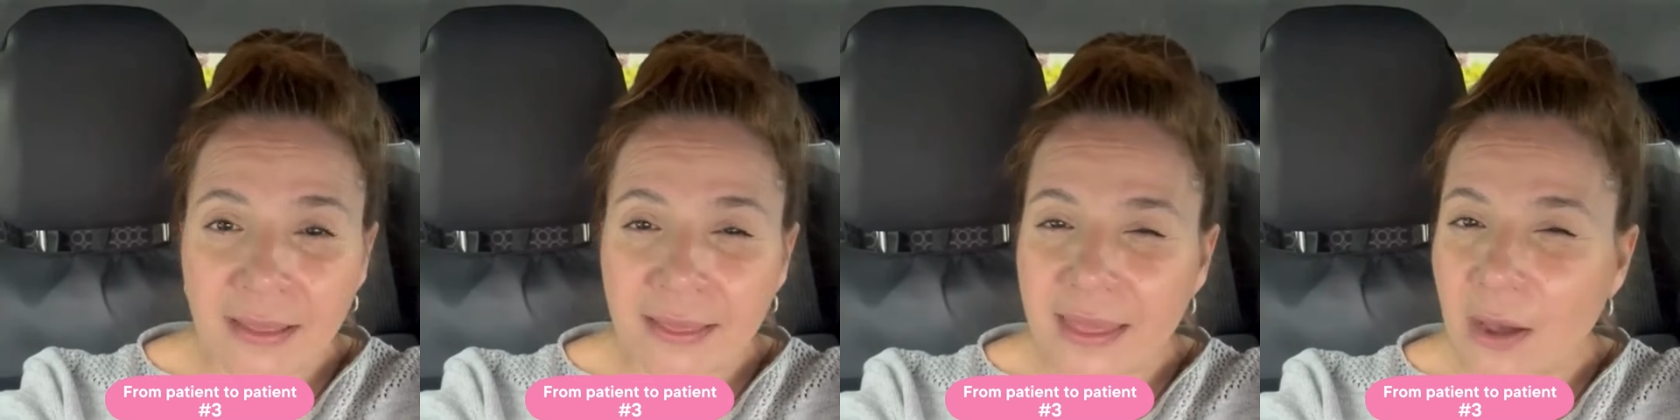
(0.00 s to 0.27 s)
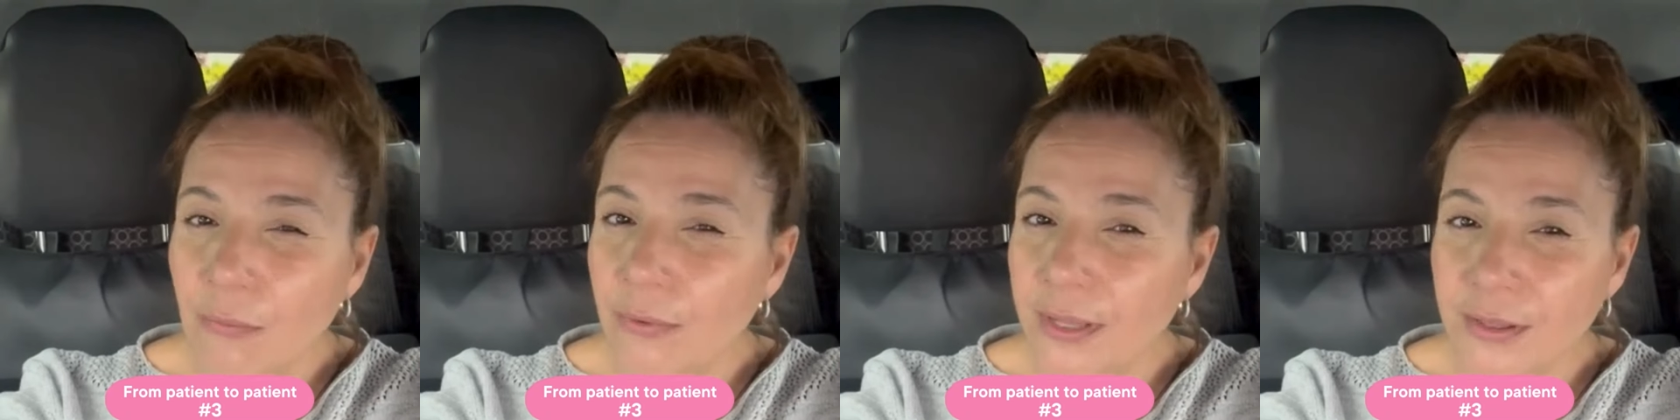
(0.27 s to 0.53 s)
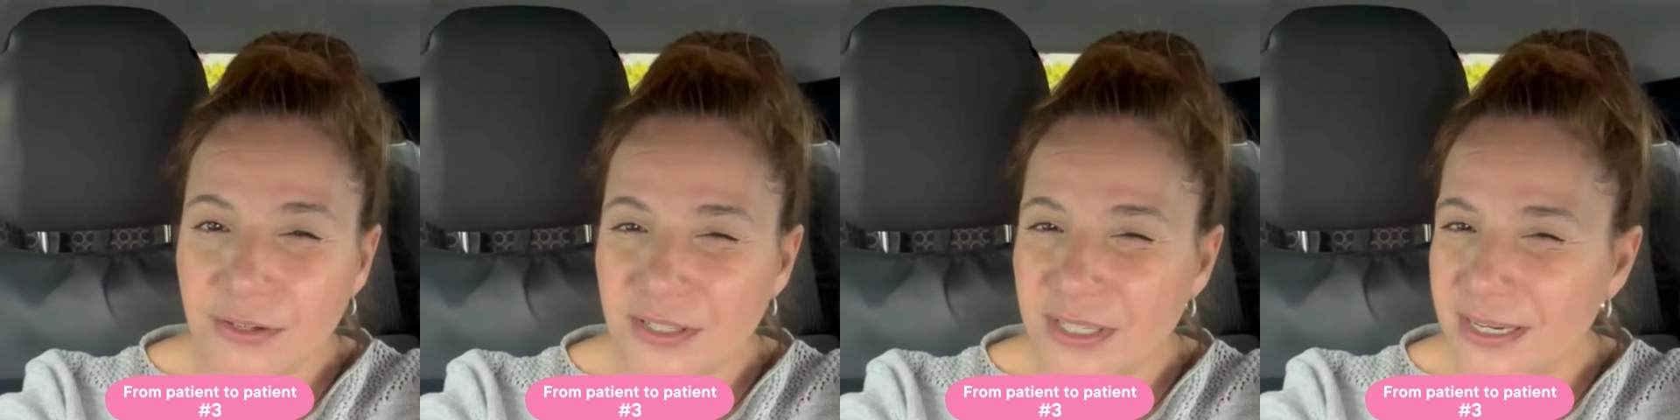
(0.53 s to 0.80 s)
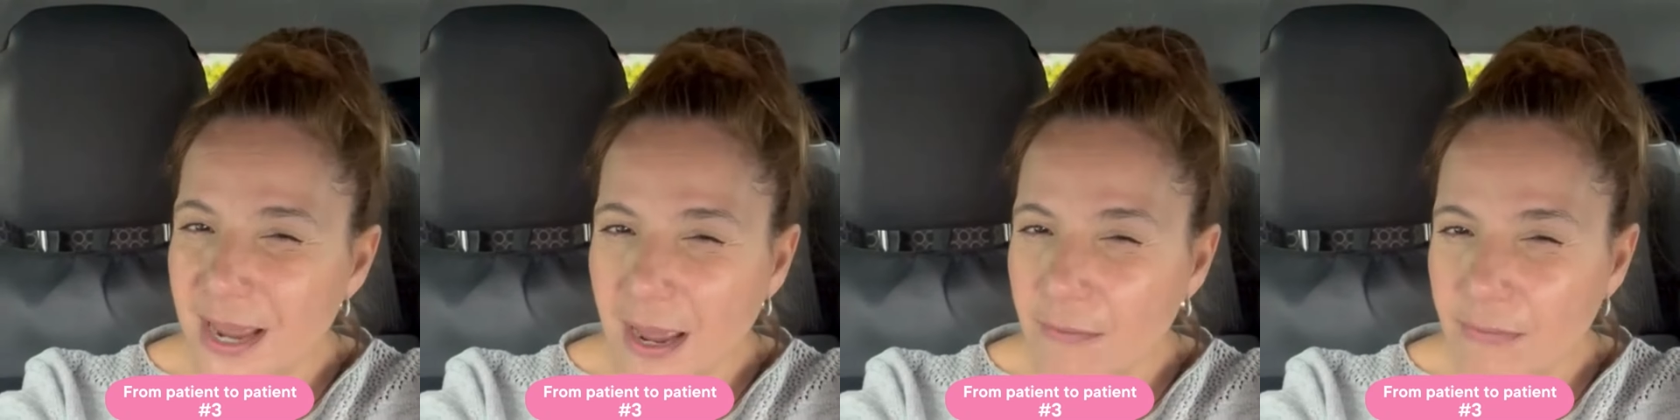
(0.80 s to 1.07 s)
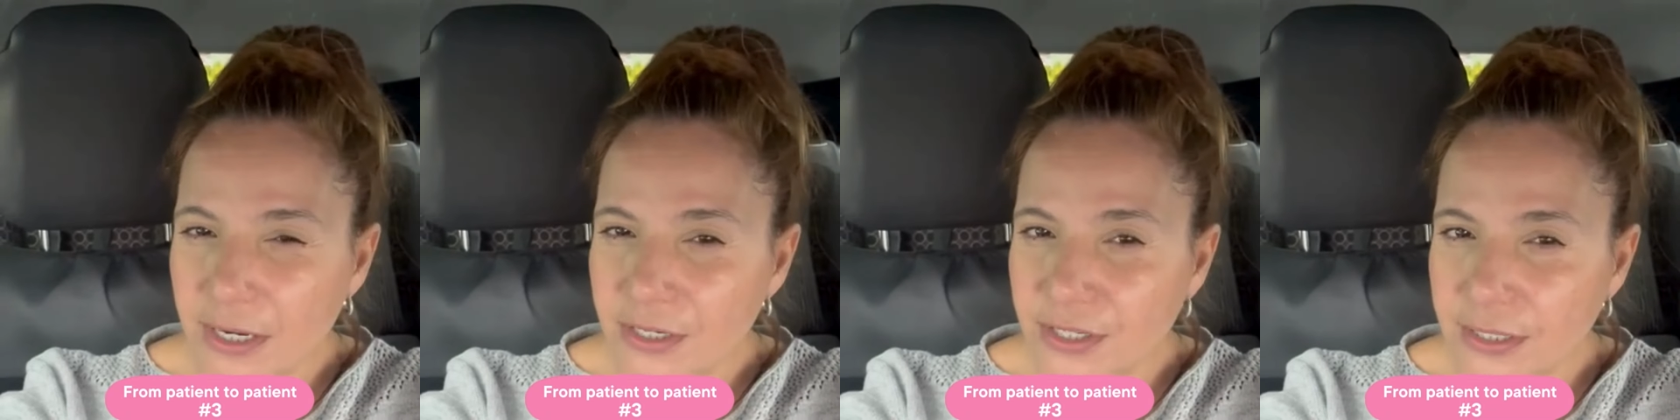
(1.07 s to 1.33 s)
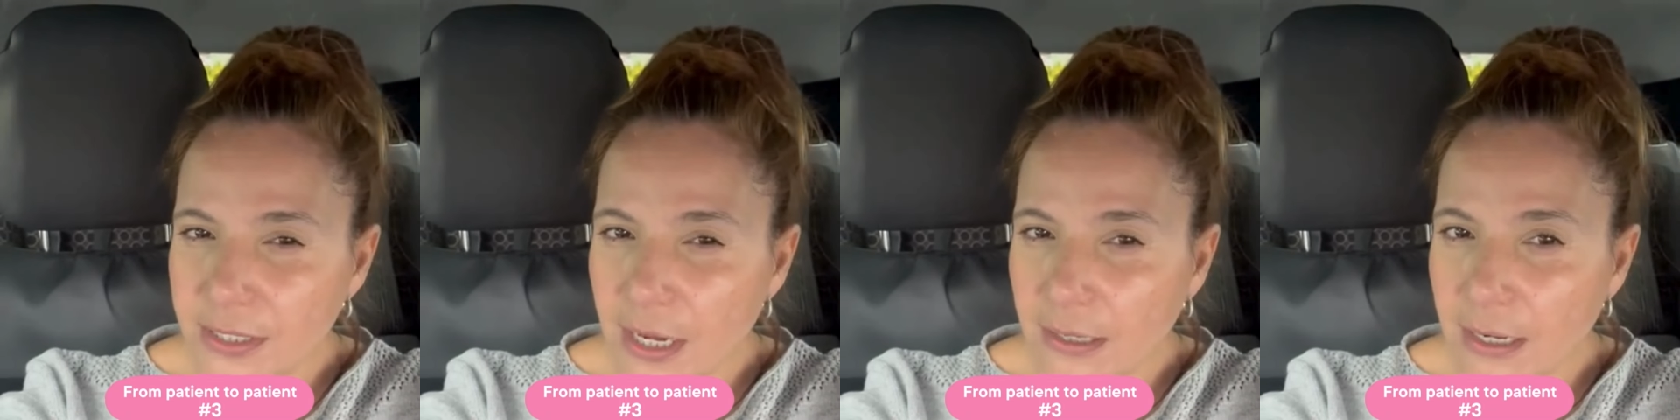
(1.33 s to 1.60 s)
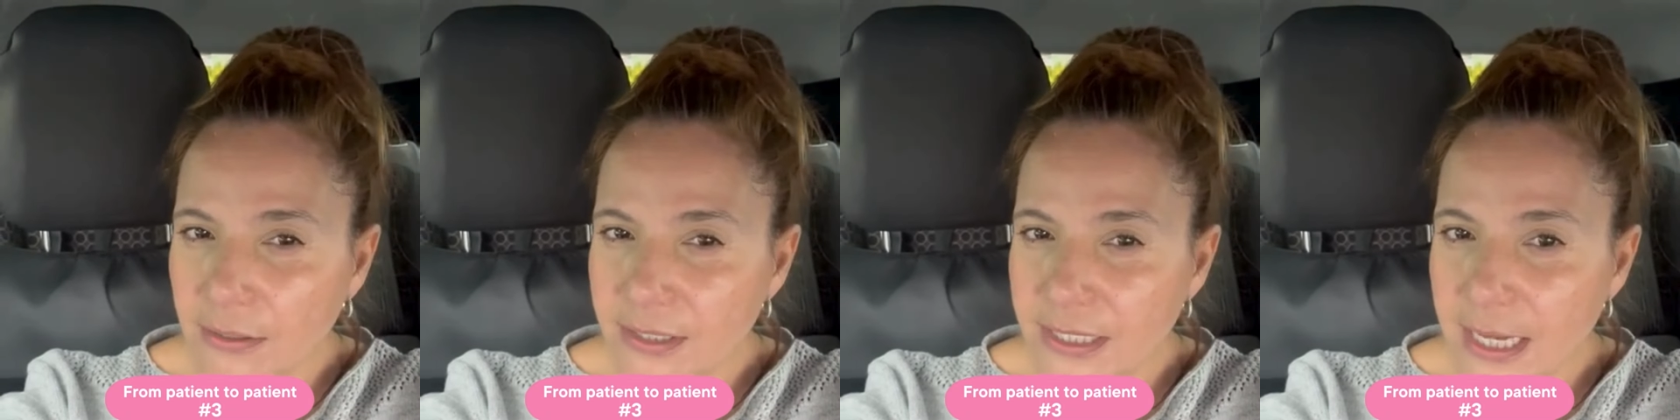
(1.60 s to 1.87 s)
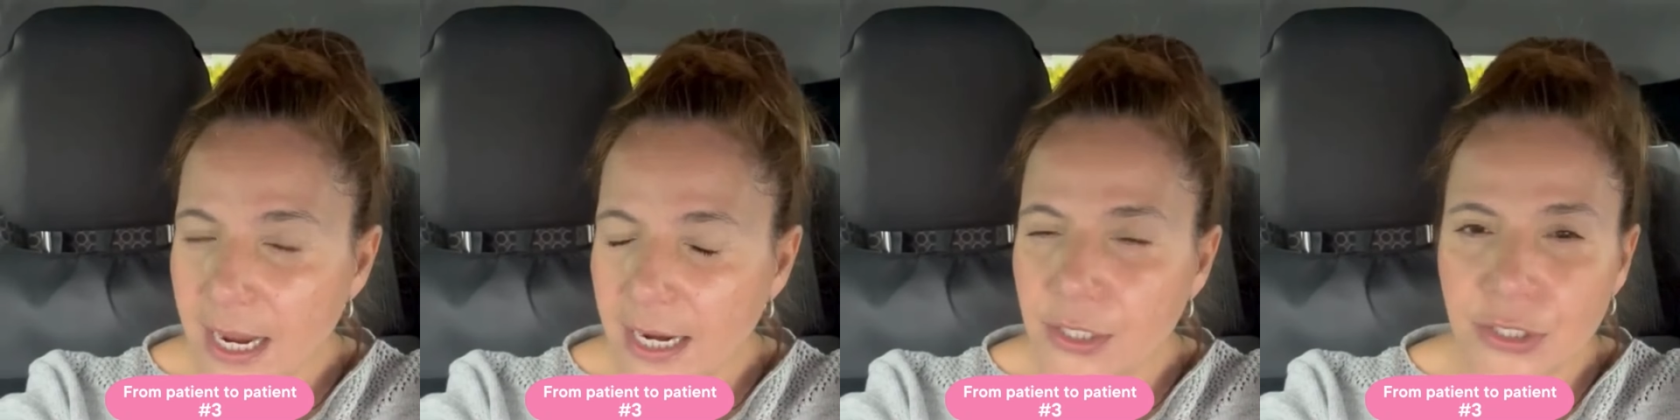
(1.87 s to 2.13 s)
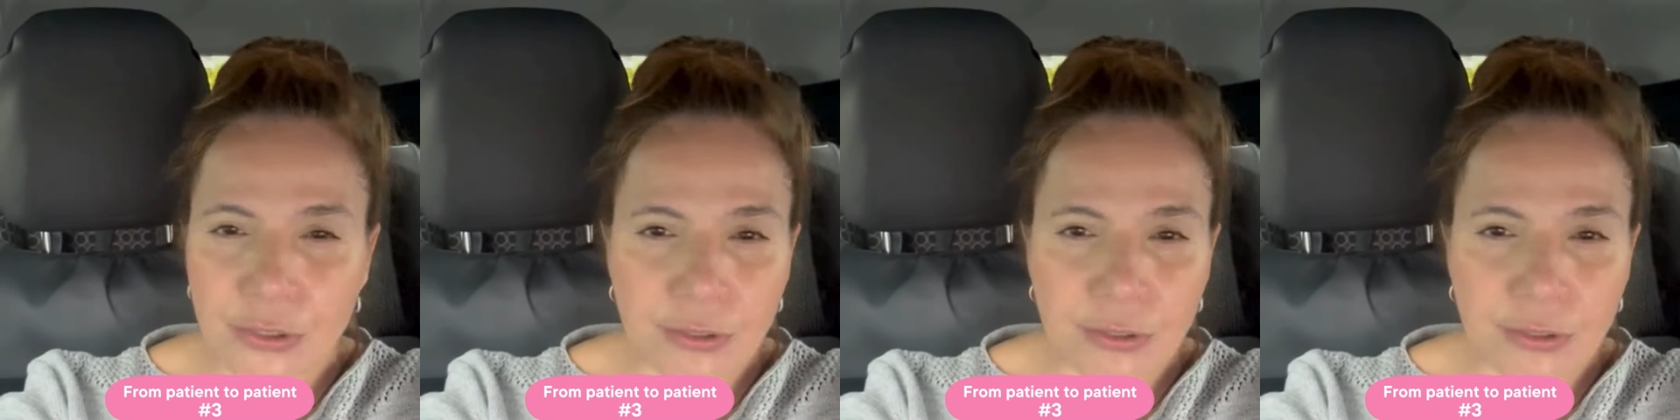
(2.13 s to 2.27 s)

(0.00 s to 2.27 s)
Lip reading: that when there's not much sun outside,